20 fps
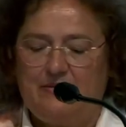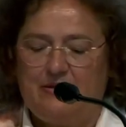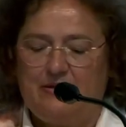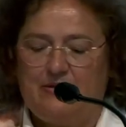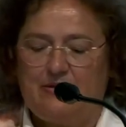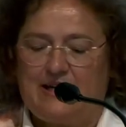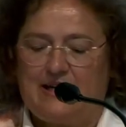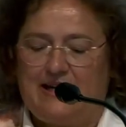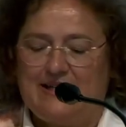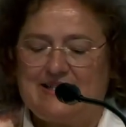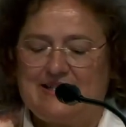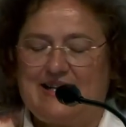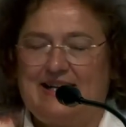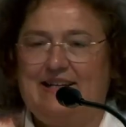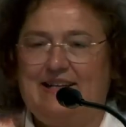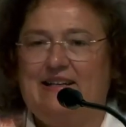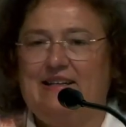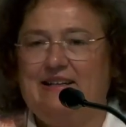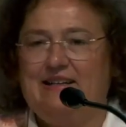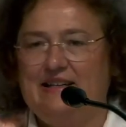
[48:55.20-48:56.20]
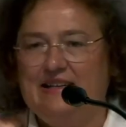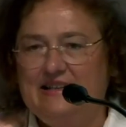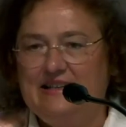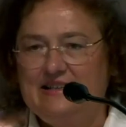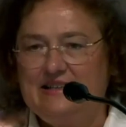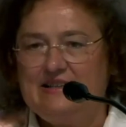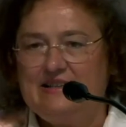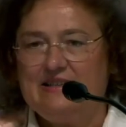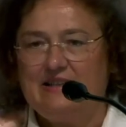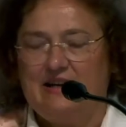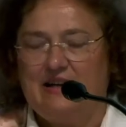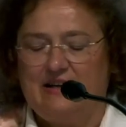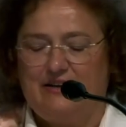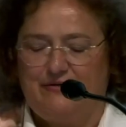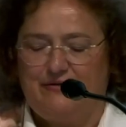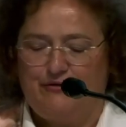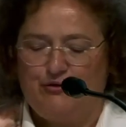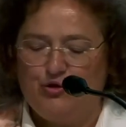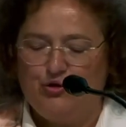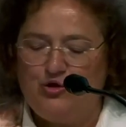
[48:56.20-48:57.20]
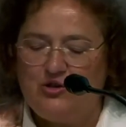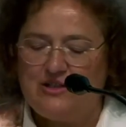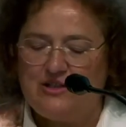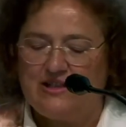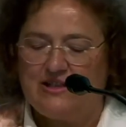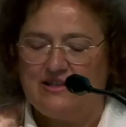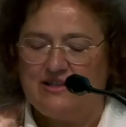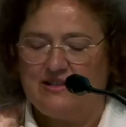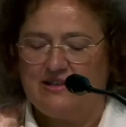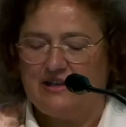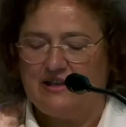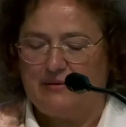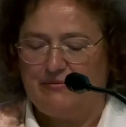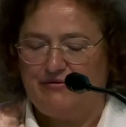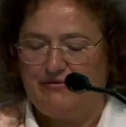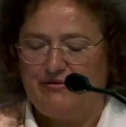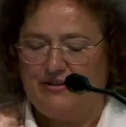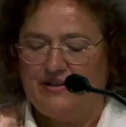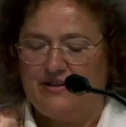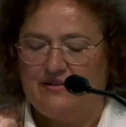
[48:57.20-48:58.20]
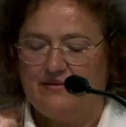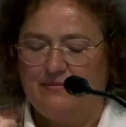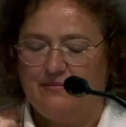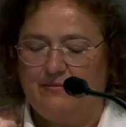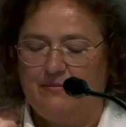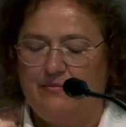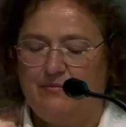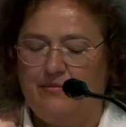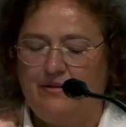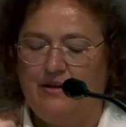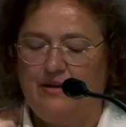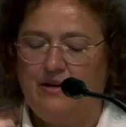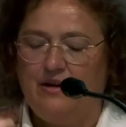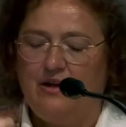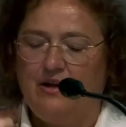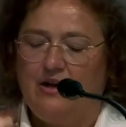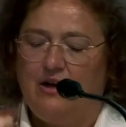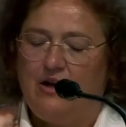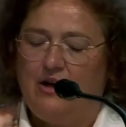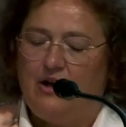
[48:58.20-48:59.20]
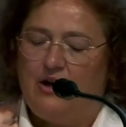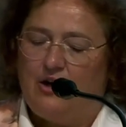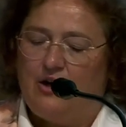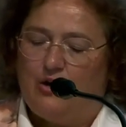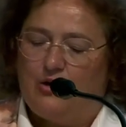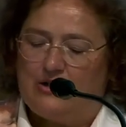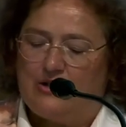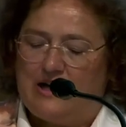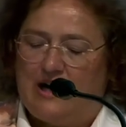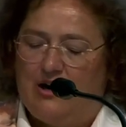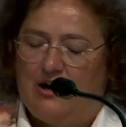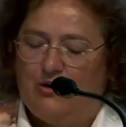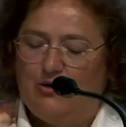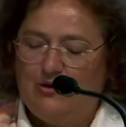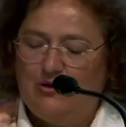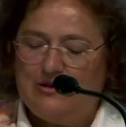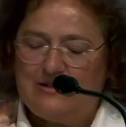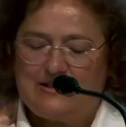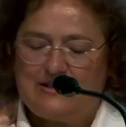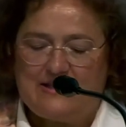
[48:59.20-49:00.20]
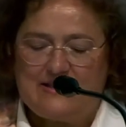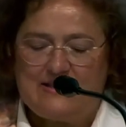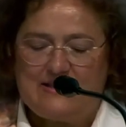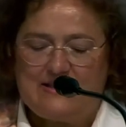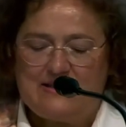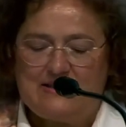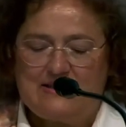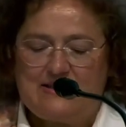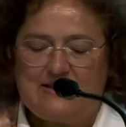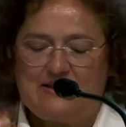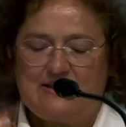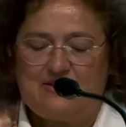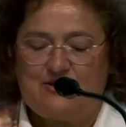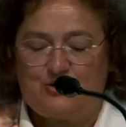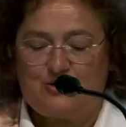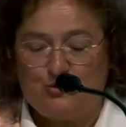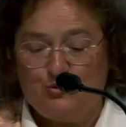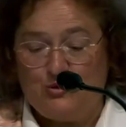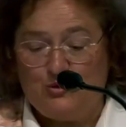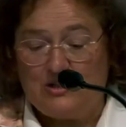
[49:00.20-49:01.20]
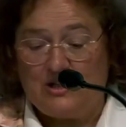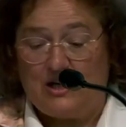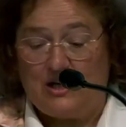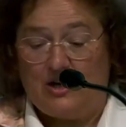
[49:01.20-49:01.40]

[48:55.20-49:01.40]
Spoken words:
as something that is theirs and does not demean them, and also that they are confident enough to